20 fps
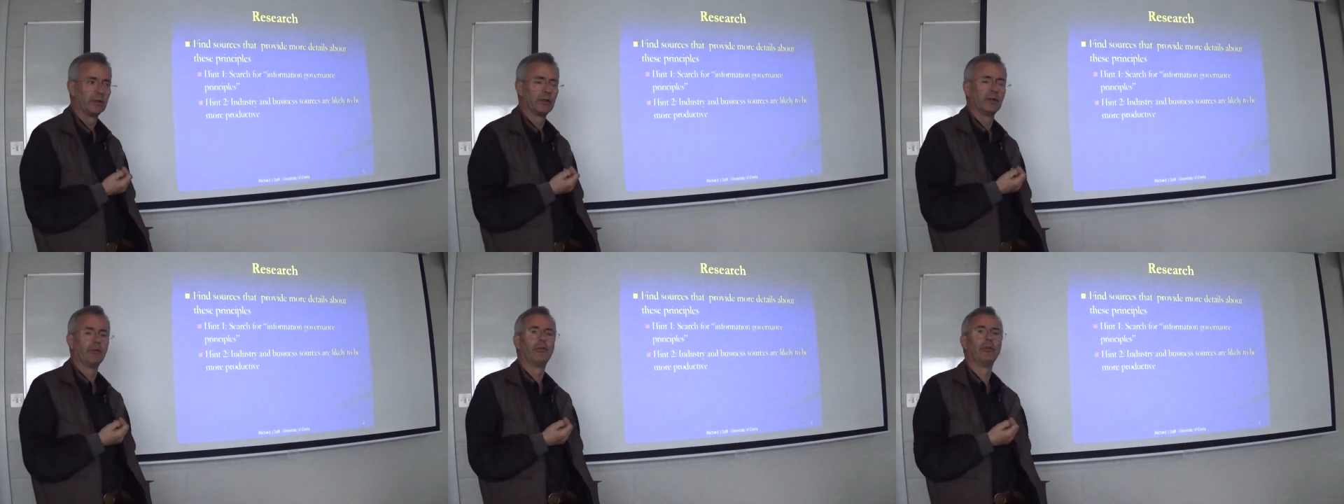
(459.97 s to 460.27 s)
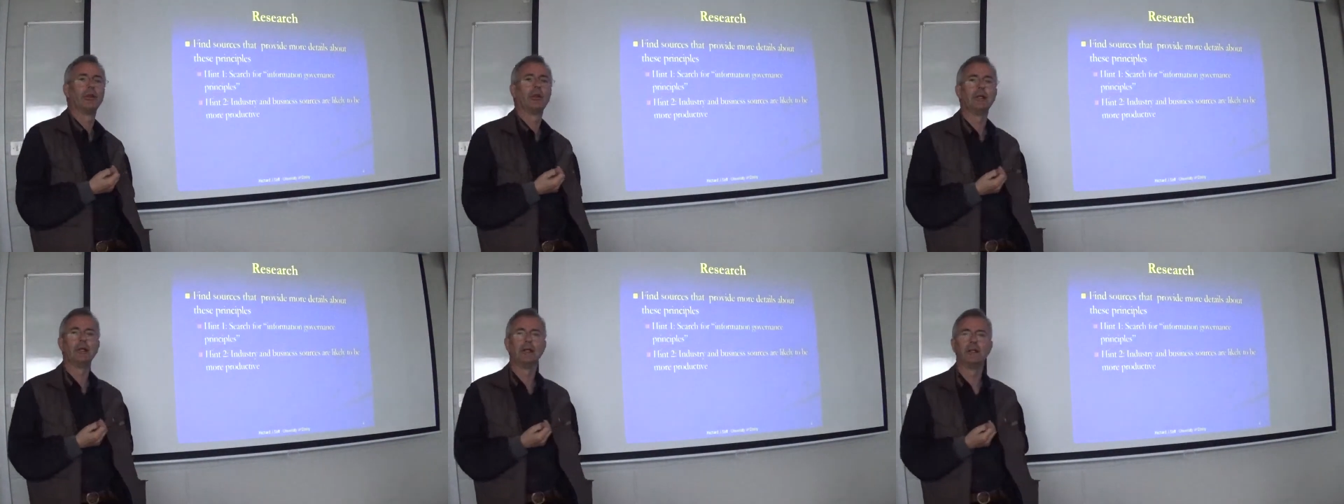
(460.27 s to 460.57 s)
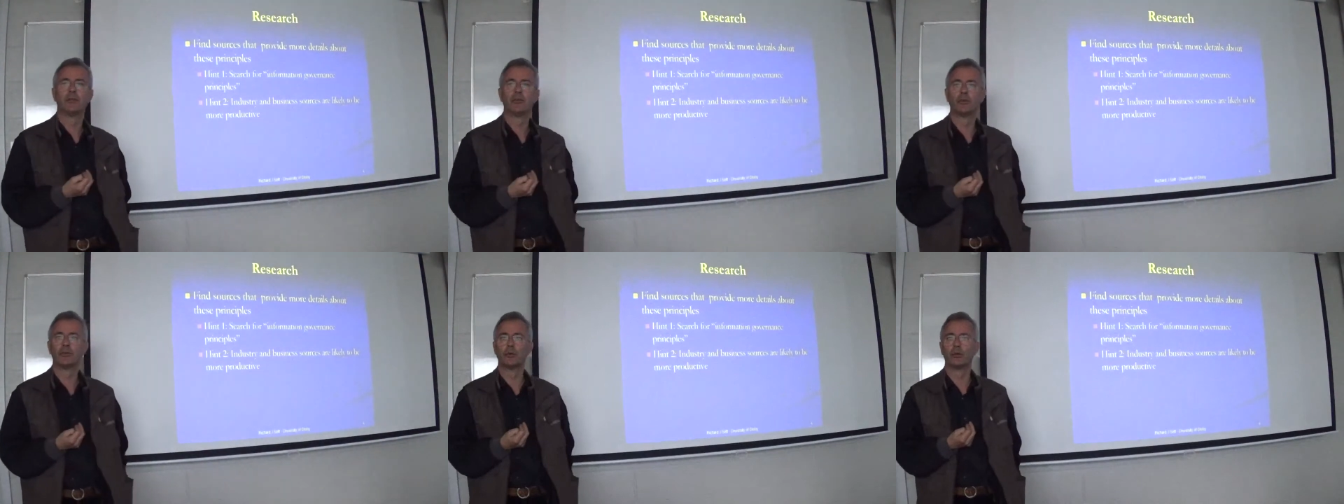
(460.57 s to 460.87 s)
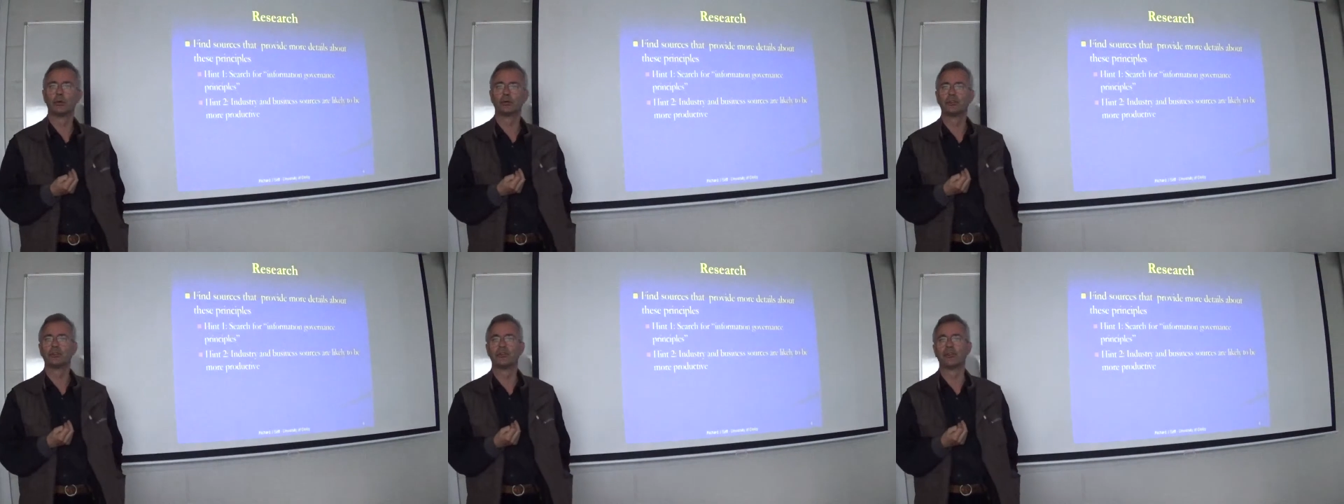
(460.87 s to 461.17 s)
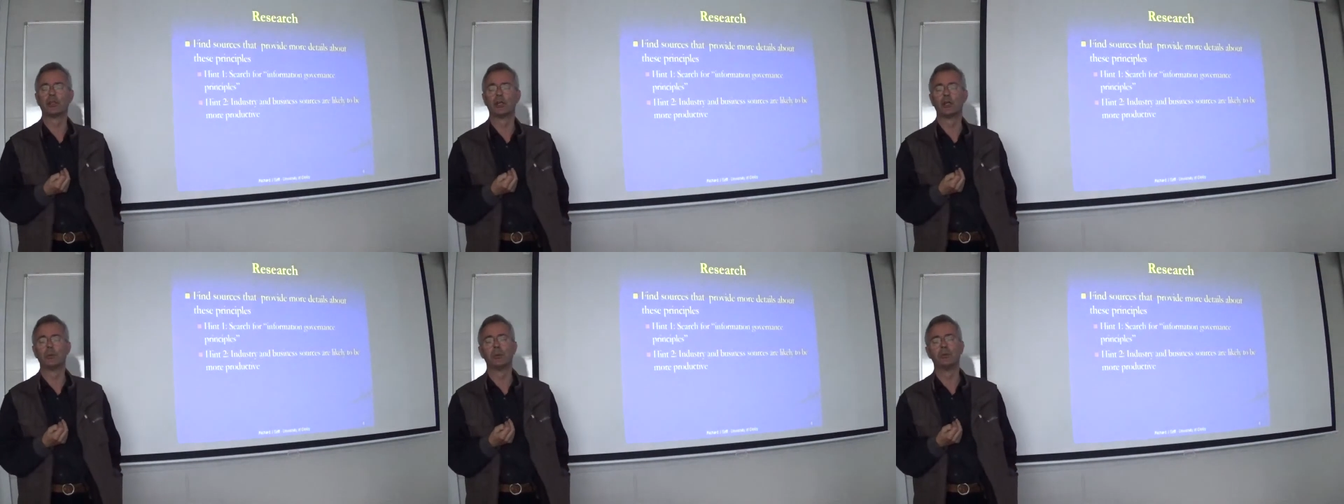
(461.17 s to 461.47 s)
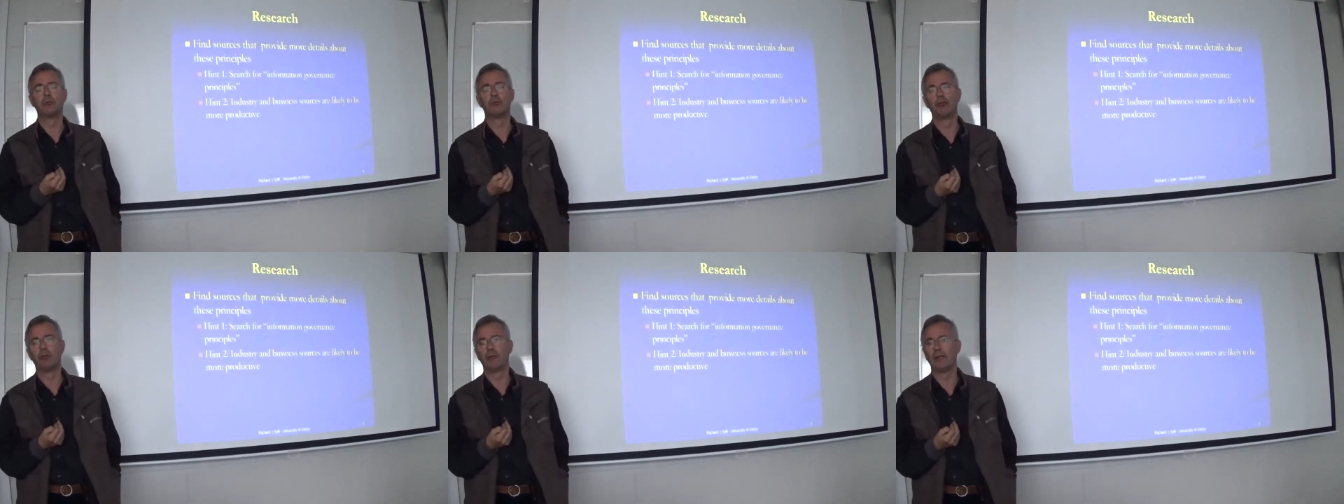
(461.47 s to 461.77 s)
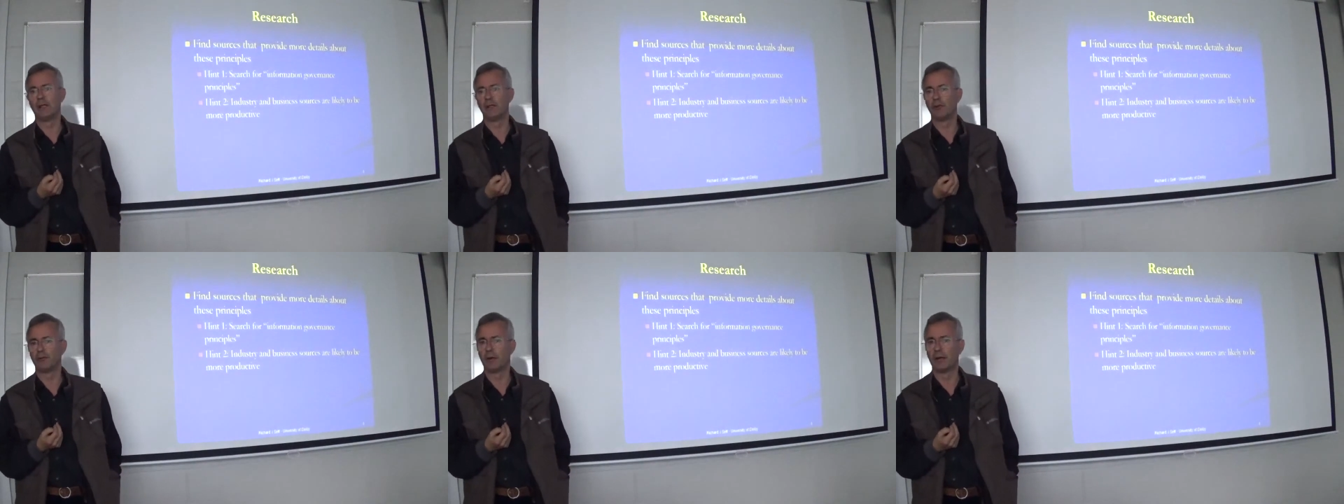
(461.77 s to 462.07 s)
of the sources that are going to be
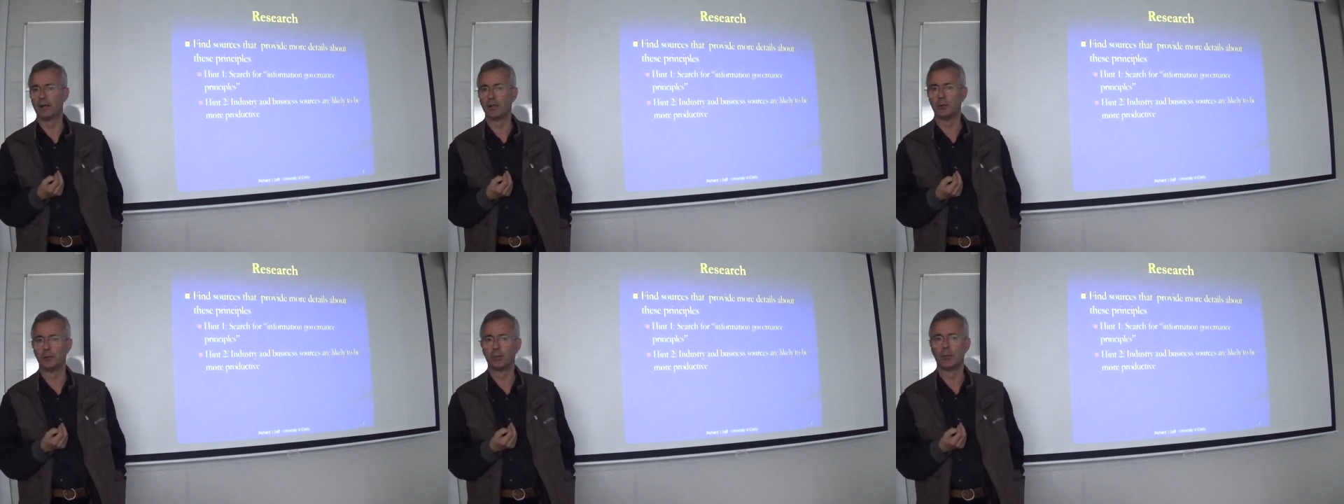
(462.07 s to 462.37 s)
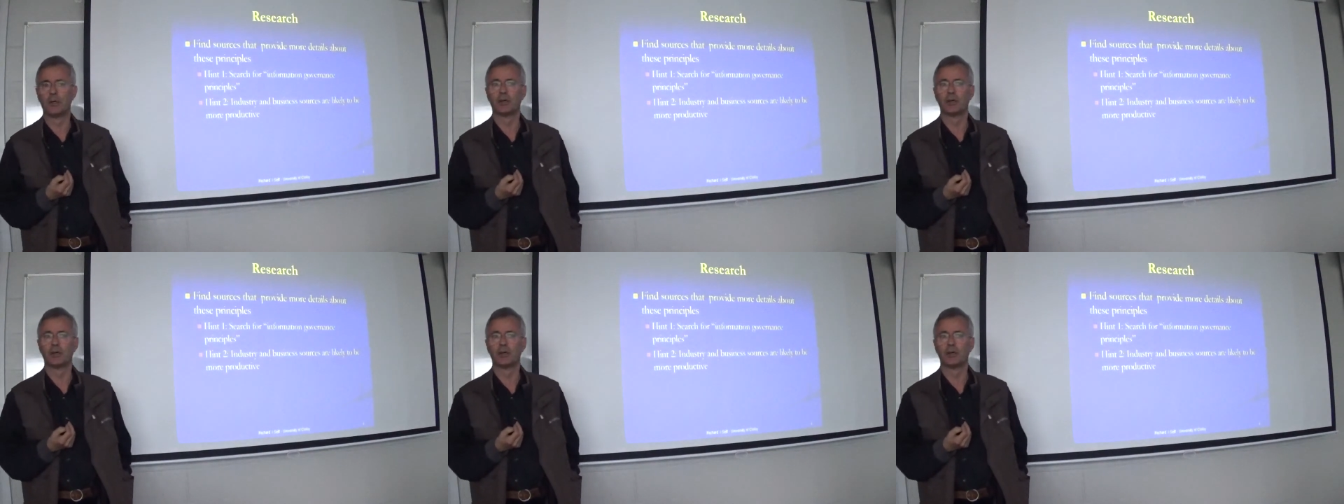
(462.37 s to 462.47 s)
really valuable